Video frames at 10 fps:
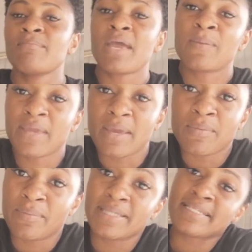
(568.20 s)
maybe get
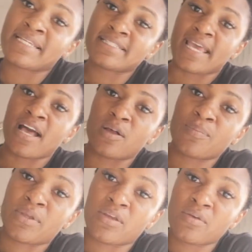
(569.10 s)
mummy and daddy to
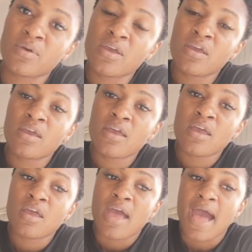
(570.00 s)
help you,
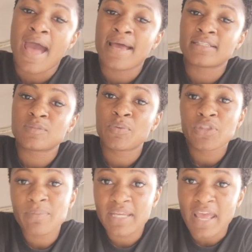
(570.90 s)
and
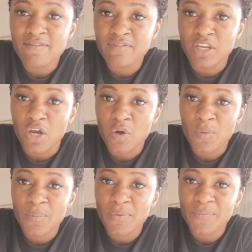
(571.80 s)
put them in an
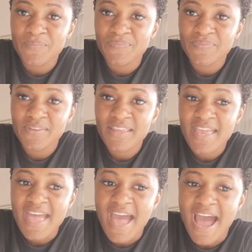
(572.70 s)
envelope
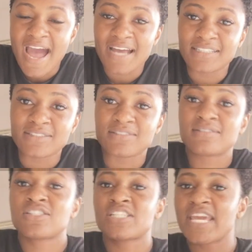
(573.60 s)
and
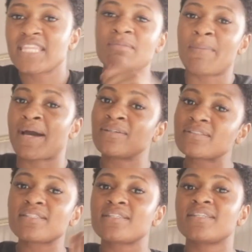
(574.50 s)
shake them
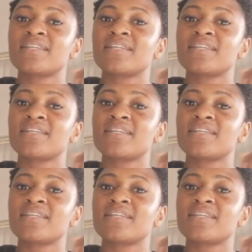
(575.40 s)
about,